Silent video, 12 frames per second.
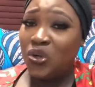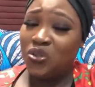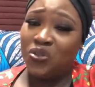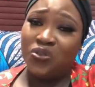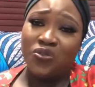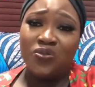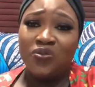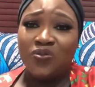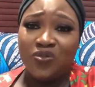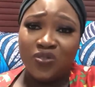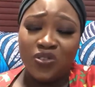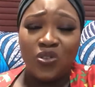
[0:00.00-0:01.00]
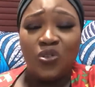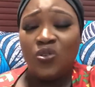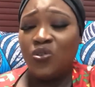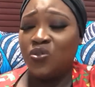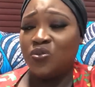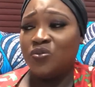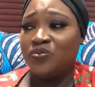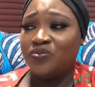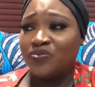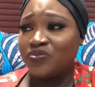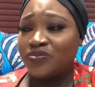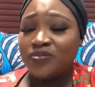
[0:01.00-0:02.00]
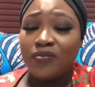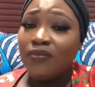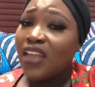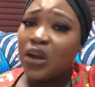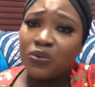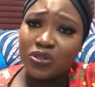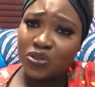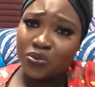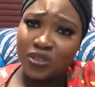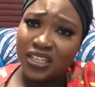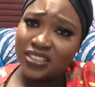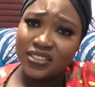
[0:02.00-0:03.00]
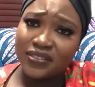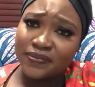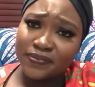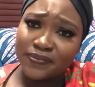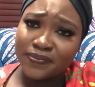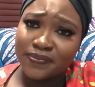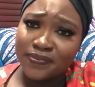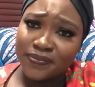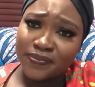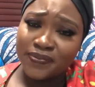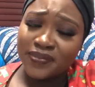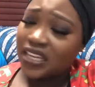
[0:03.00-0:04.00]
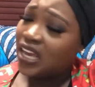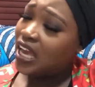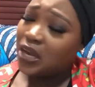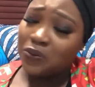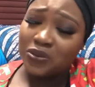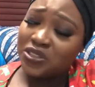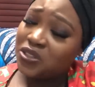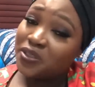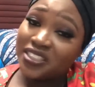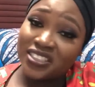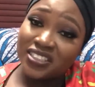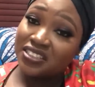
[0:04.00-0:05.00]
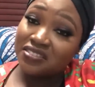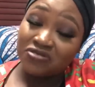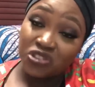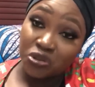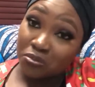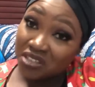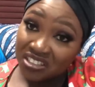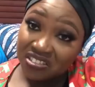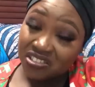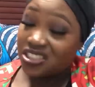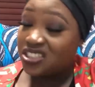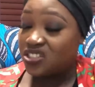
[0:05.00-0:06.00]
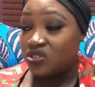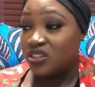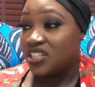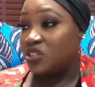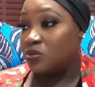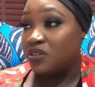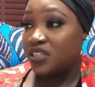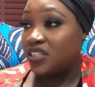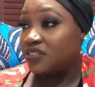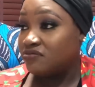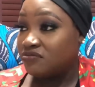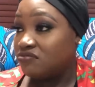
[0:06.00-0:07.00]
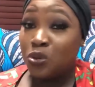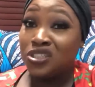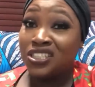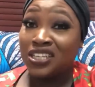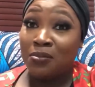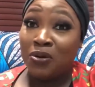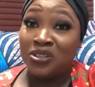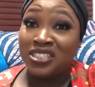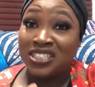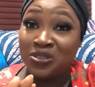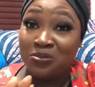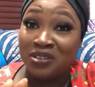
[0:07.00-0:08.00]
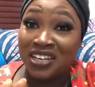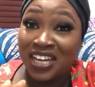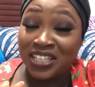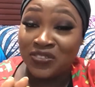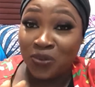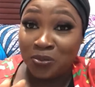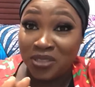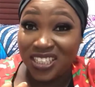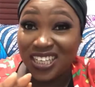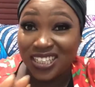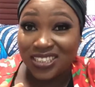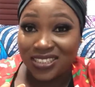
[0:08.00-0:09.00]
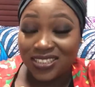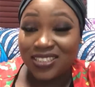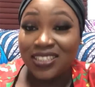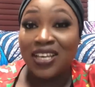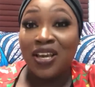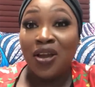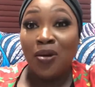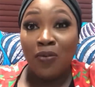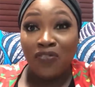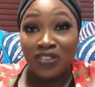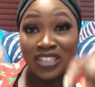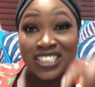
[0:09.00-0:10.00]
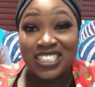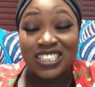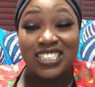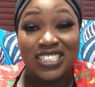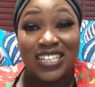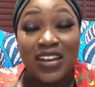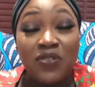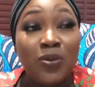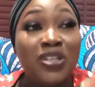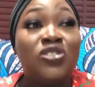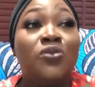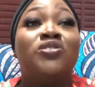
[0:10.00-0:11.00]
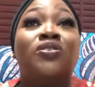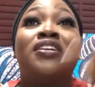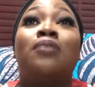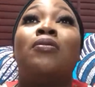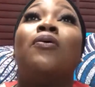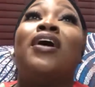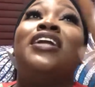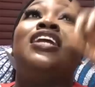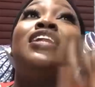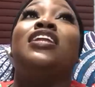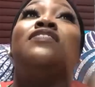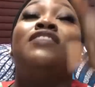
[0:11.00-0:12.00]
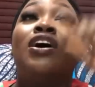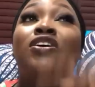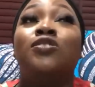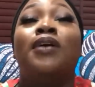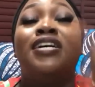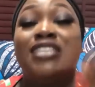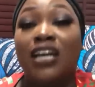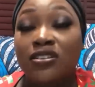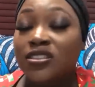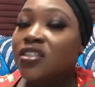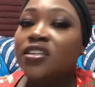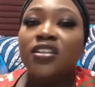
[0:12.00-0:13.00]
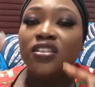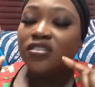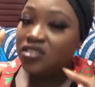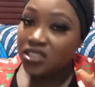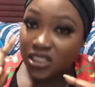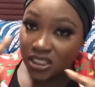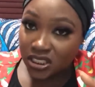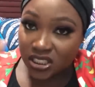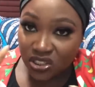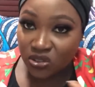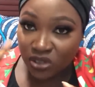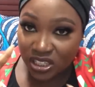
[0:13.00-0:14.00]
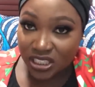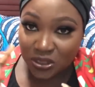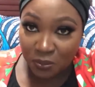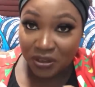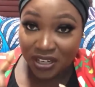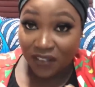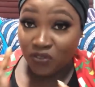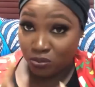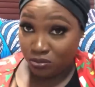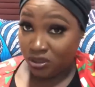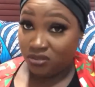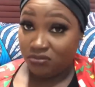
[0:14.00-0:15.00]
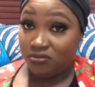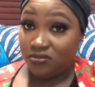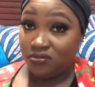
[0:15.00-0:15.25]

Oh no. I won't do that. I won't do it. To me, cheating is not a deal breaker. I don't want to think about what a deal breaker is for me yet. But for this cheating, everybody's always talking about why they leave their husband's house. Cheating is not a deal breaker for me.